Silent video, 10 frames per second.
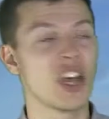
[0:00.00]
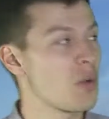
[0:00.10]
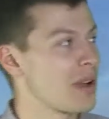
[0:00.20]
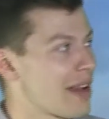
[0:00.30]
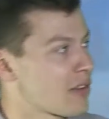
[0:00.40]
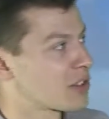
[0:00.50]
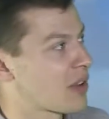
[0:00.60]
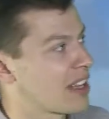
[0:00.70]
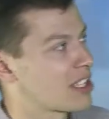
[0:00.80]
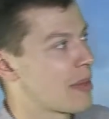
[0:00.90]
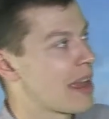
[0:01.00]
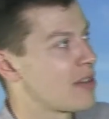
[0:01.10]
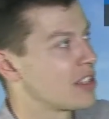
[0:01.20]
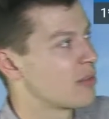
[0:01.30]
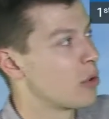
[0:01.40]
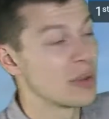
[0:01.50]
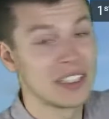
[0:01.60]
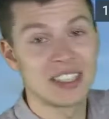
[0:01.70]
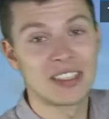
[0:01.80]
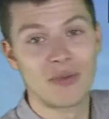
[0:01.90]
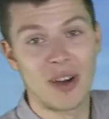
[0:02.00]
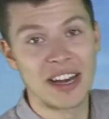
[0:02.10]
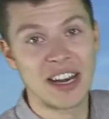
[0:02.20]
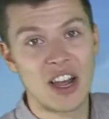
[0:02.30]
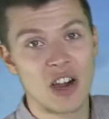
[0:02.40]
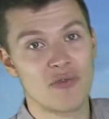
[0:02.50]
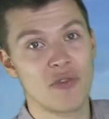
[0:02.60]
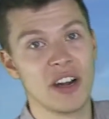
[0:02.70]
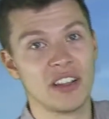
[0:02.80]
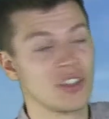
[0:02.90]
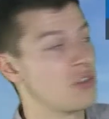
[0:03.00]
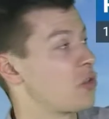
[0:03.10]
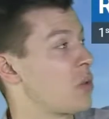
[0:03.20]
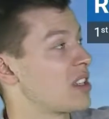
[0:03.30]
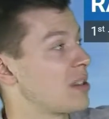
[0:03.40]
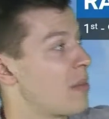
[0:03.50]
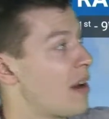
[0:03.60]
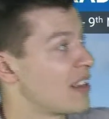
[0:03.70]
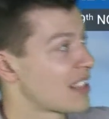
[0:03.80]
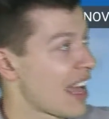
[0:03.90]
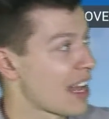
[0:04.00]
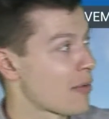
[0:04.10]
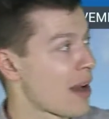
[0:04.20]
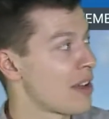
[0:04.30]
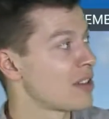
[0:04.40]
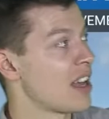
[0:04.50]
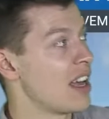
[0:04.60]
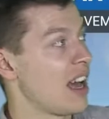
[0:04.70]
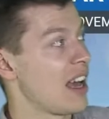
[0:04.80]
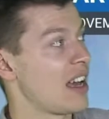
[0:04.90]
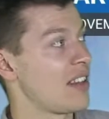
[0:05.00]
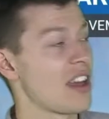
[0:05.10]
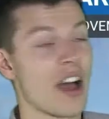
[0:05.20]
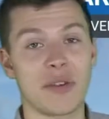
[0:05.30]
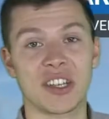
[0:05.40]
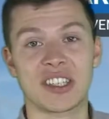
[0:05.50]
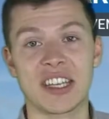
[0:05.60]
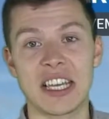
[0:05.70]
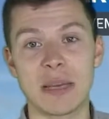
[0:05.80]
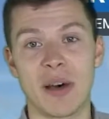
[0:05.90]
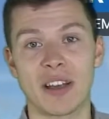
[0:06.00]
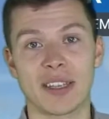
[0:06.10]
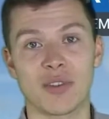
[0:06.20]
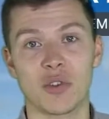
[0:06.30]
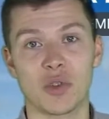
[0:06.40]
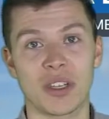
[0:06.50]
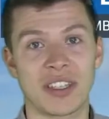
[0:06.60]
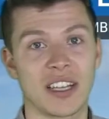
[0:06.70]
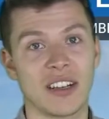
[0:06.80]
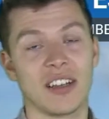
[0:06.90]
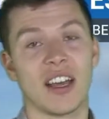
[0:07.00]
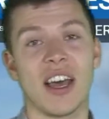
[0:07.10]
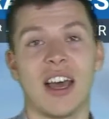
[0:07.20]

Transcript: We have also had some areas of more persistent rain run into northwestern parts and around the Irish Sea, parts of northwest England,